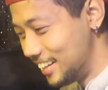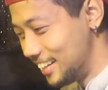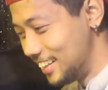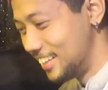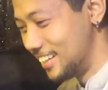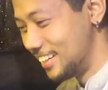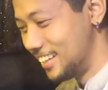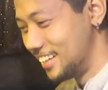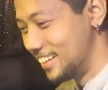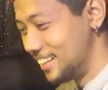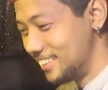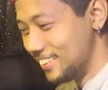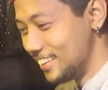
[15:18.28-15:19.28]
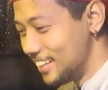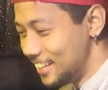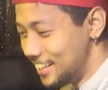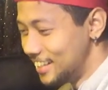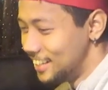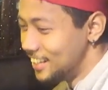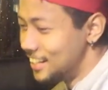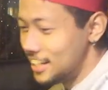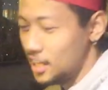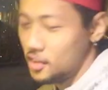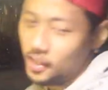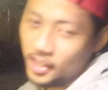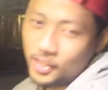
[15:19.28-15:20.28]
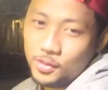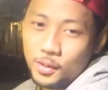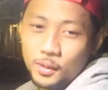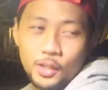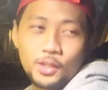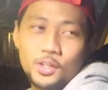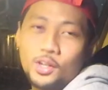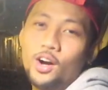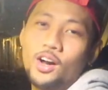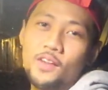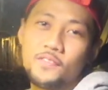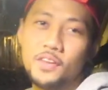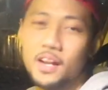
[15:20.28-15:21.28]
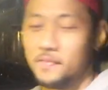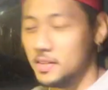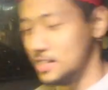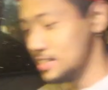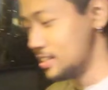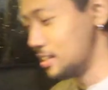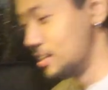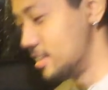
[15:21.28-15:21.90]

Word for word: Tell the people in my house. A country A pack your son, you know? you